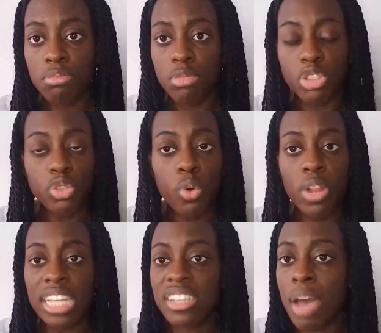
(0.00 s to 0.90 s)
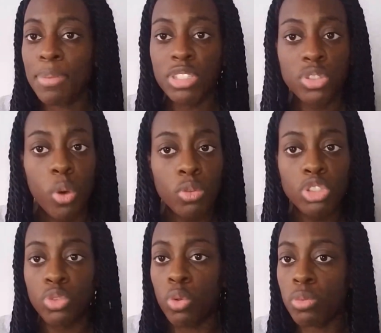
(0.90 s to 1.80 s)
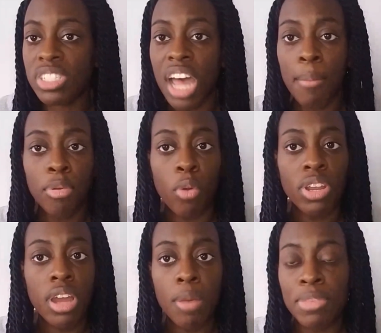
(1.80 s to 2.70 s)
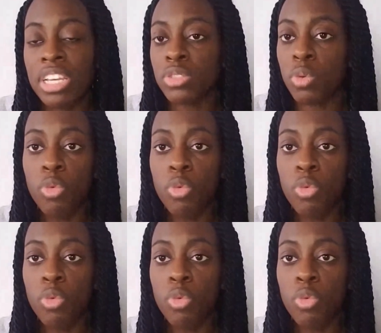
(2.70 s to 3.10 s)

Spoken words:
The school has not been sold. The school was not broken up because